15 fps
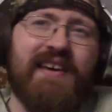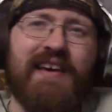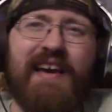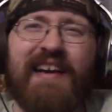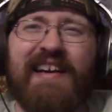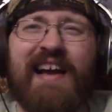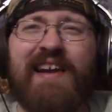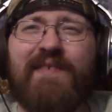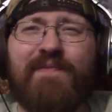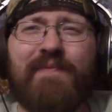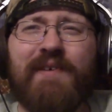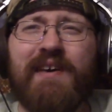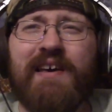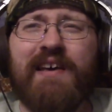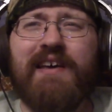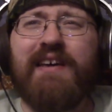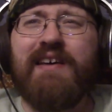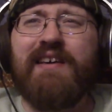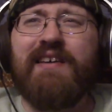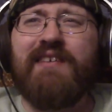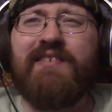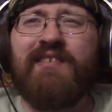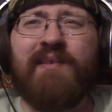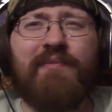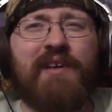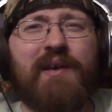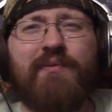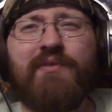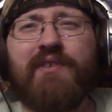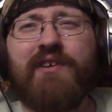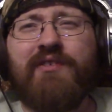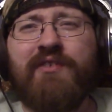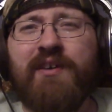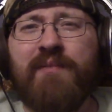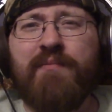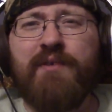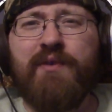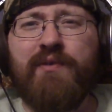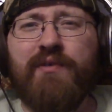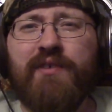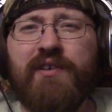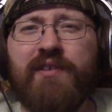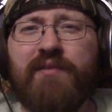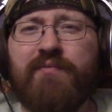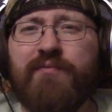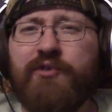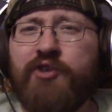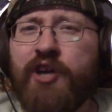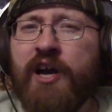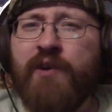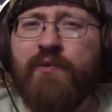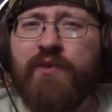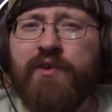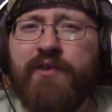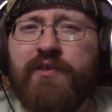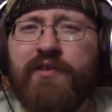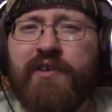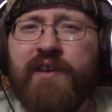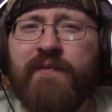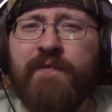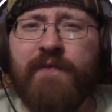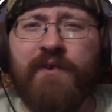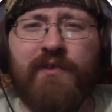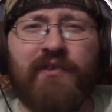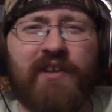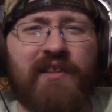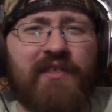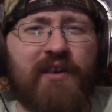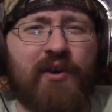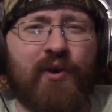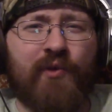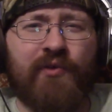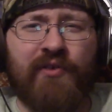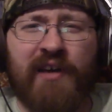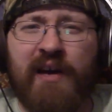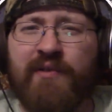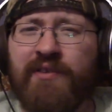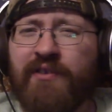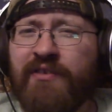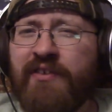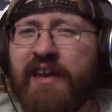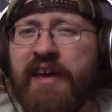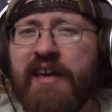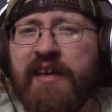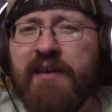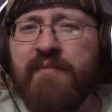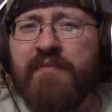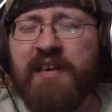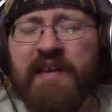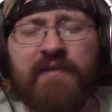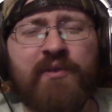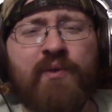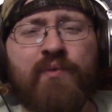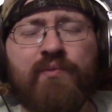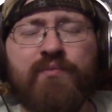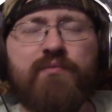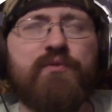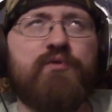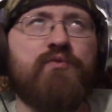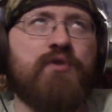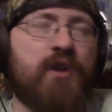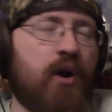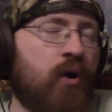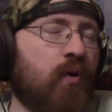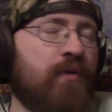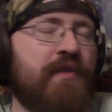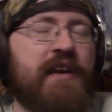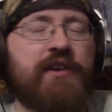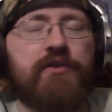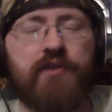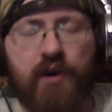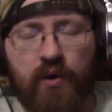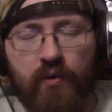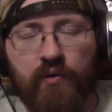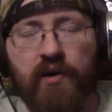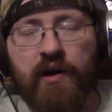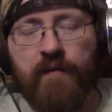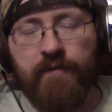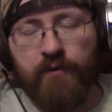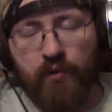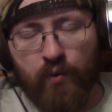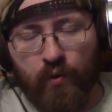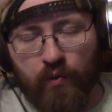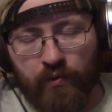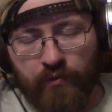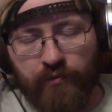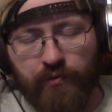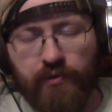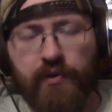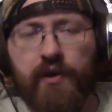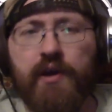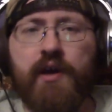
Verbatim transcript: it kind of, sometimes like some music genres, it feels like they all sound the same, even though you know they don't, of course.